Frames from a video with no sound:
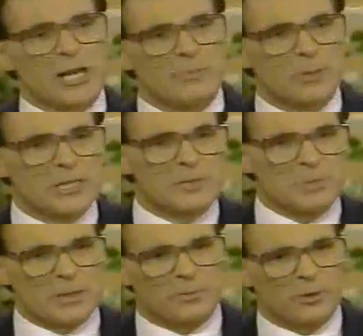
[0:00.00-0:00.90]
but Japanese
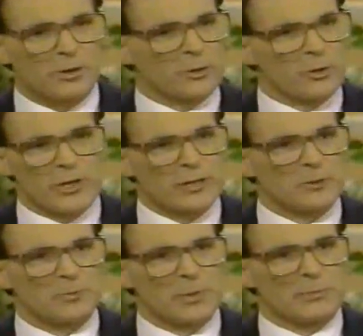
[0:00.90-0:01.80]
people and
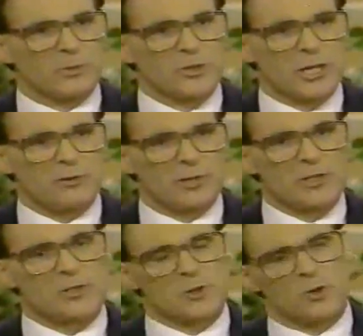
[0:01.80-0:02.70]
Oriental people
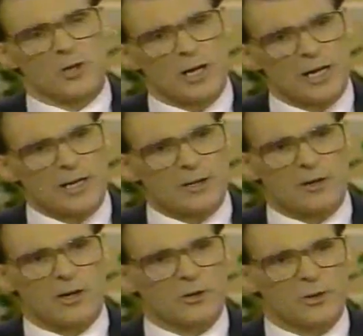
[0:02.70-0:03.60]
generally score
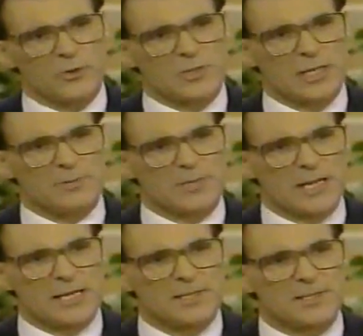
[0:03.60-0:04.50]
higher on those same
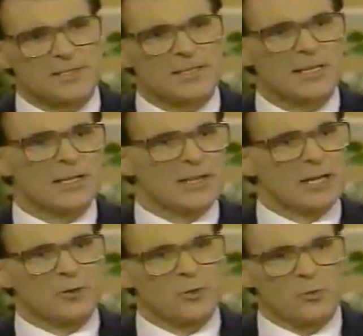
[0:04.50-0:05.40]
tests
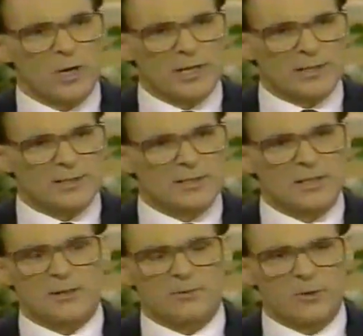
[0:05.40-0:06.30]
than do whites.
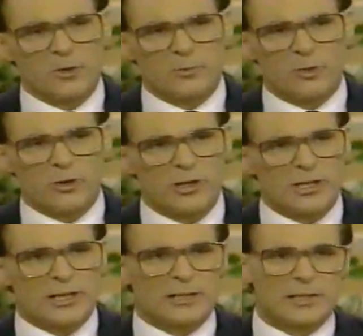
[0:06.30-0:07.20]
Furthermore,
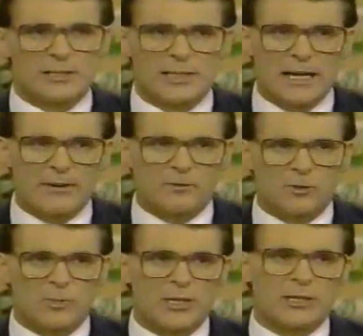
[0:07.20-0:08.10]
it doesn't have
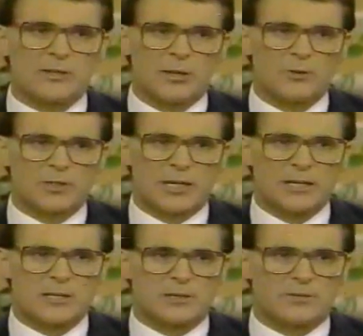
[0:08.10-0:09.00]
to be those
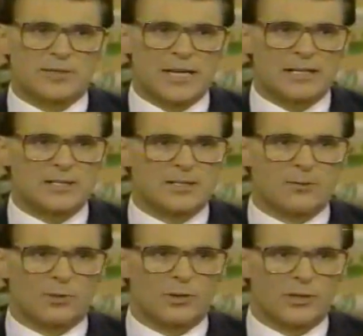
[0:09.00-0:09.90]
kinds of tests
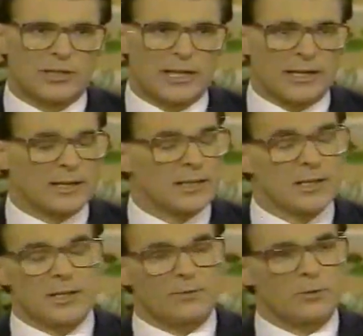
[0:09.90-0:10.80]
that we're looking at.
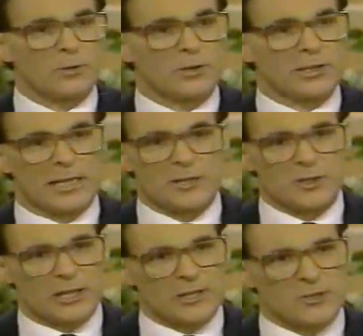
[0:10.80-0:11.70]
If you look at
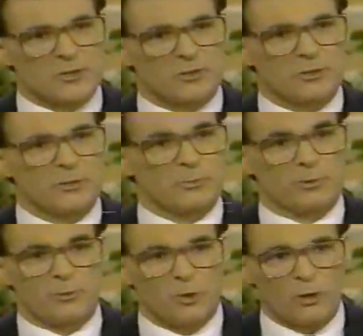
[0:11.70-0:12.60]
educational
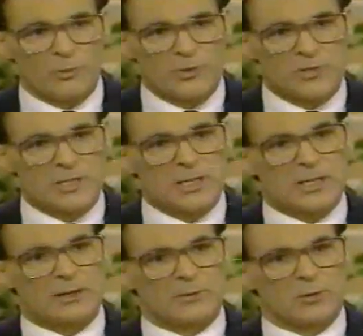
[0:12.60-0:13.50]
performance,
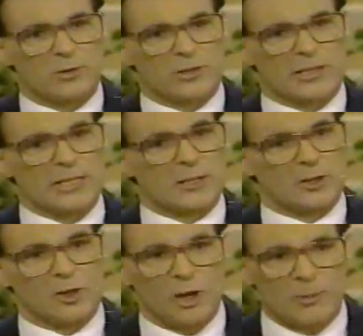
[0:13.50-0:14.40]
if you look at
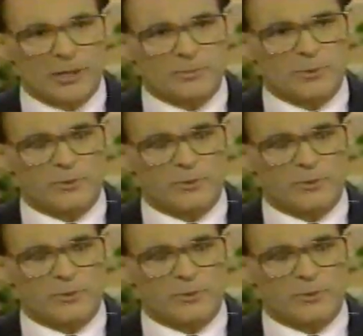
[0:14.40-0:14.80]
economic